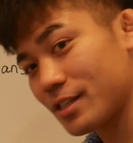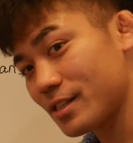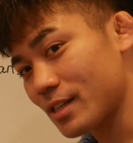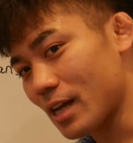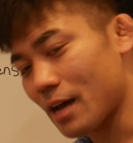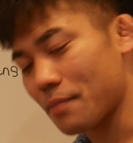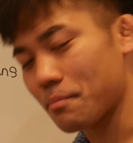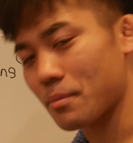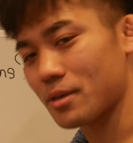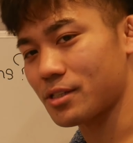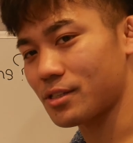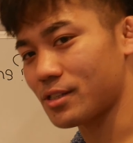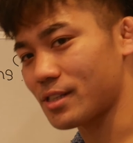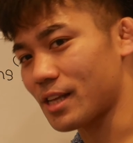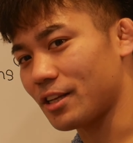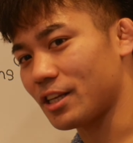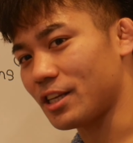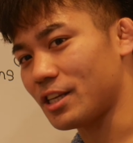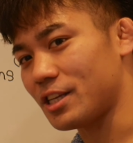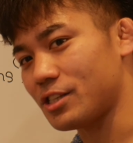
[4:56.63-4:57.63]
I must
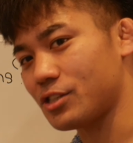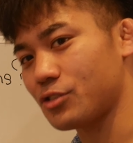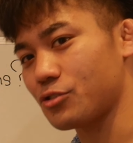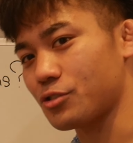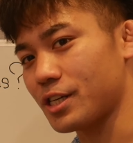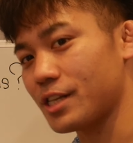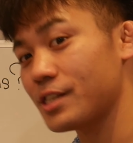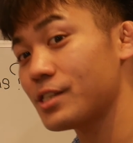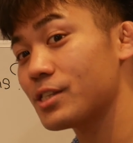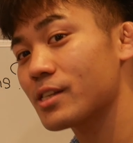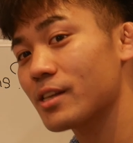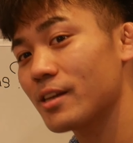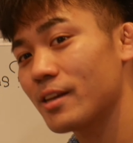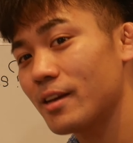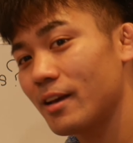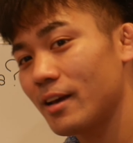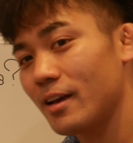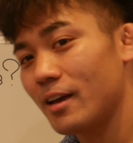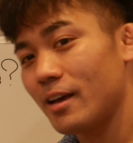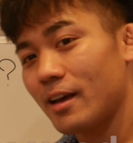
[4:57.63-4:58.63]
study histories,
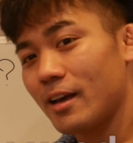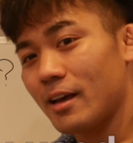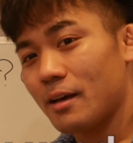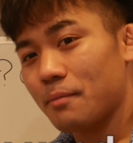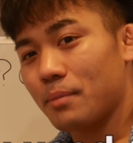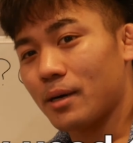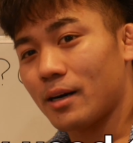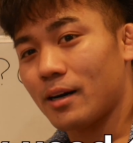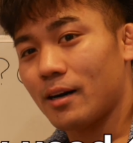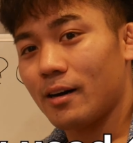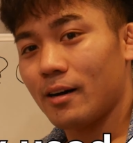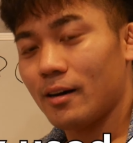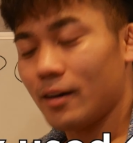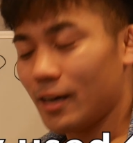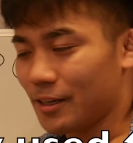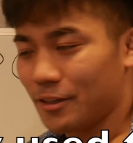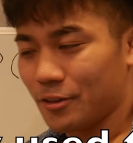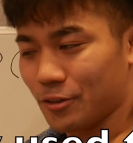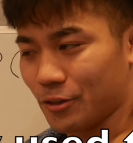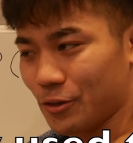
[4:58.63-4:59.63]
but I
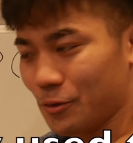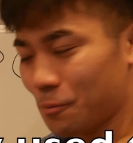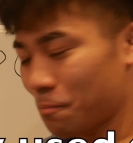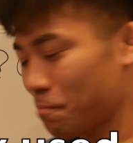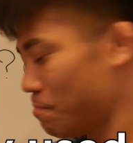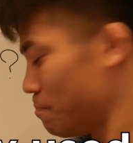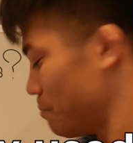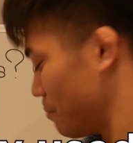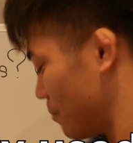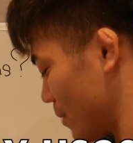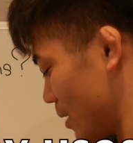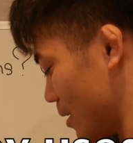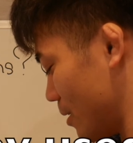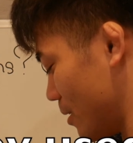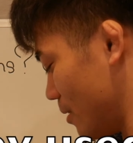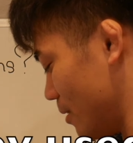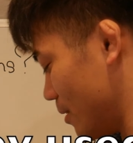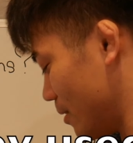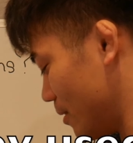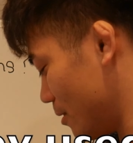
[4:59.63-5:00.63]
don't know.
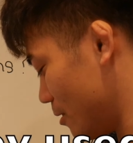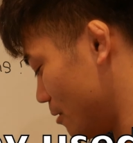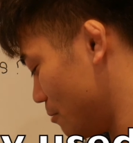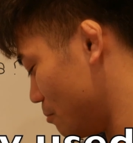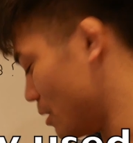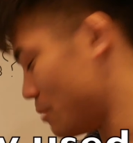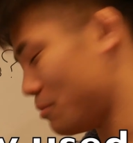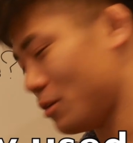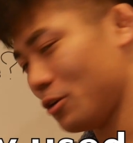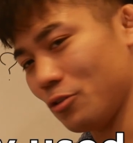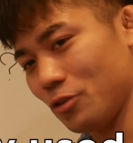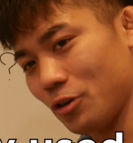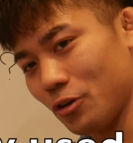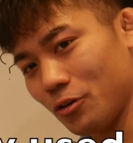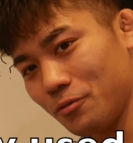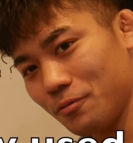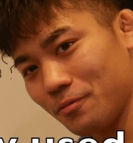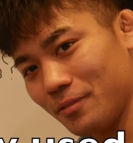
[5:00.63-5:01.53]
Maybe you know.